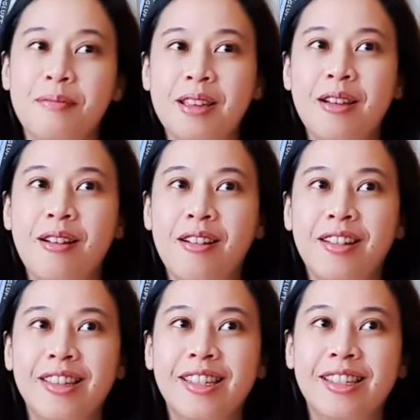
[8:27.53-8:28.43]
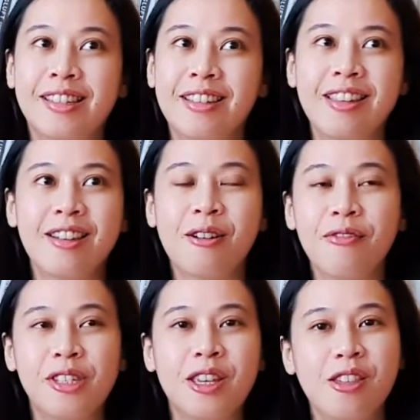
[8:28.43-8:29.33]
because in
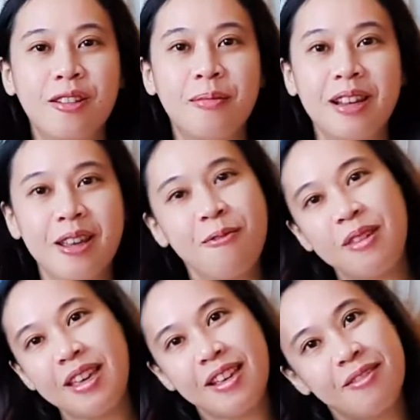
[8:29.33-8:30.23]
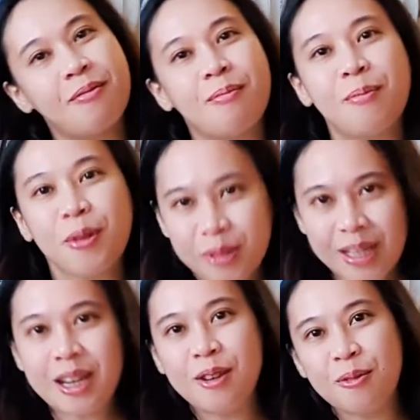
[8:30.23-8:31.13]
conversational Malay we
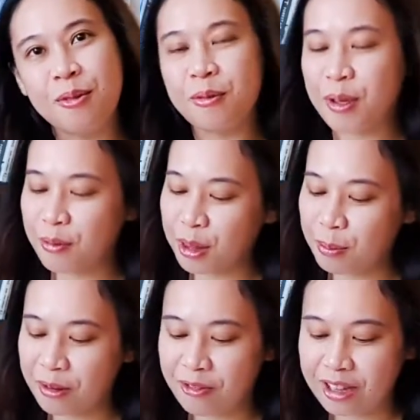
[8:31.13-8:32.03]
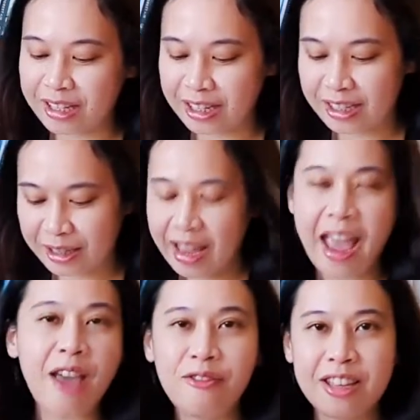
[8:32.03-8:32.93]
mostly do away with prefixes,
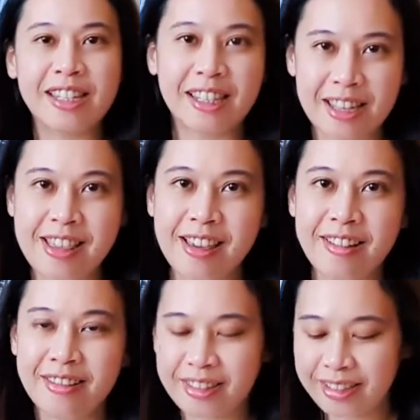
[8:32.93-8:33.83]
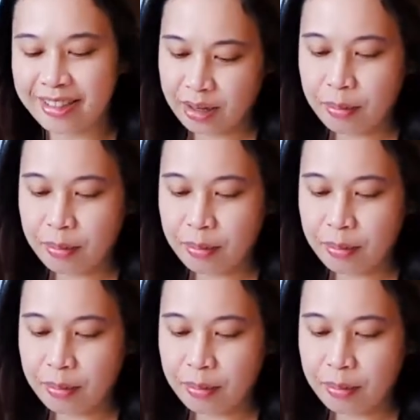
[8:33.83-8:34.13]
affixes in general.